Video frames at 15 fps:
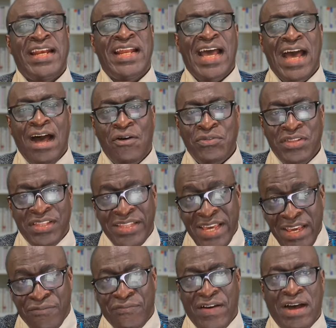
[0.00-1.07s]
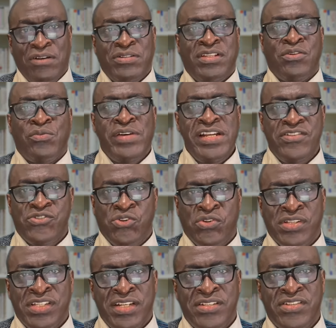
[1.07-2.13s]
and how they found the
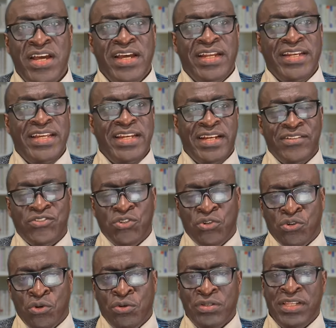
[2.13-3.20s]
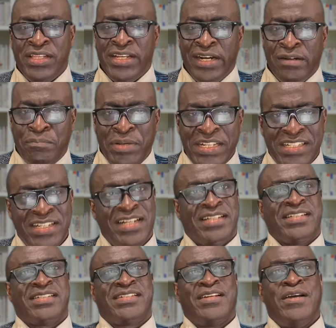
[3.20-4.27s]
resources needed to grow their
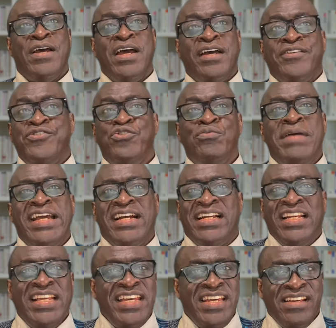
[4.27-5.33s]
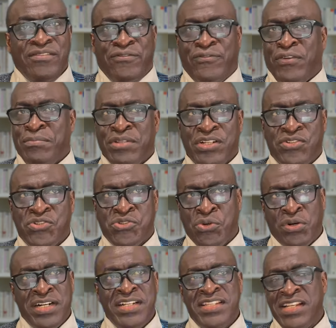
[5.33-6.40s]
business. You may glean from the
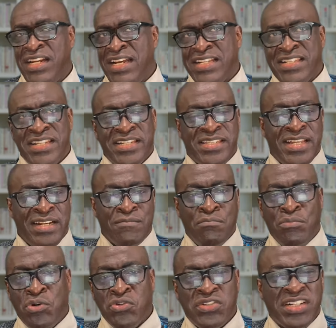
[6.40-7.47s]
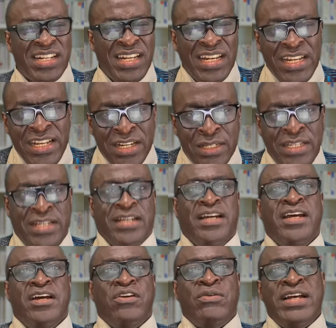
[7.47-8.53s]
stories the lessons that most clearly
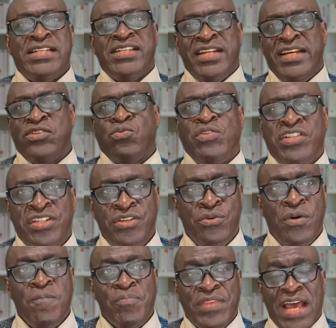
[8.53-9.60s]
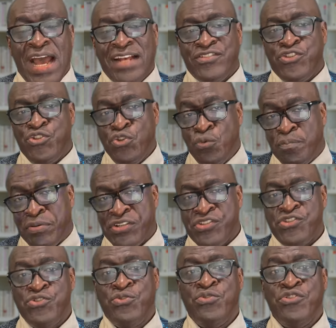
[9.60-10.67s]
resonate with you as you
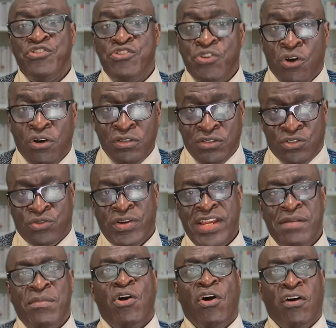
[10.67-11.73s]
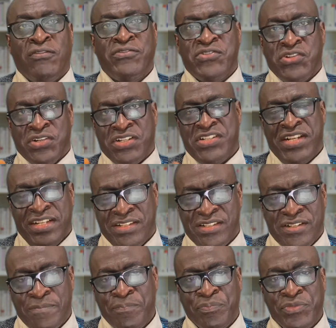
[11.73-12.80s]
pursue your dream of
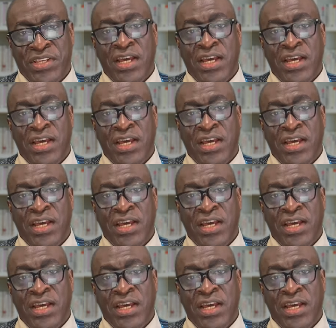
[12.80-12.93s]
success.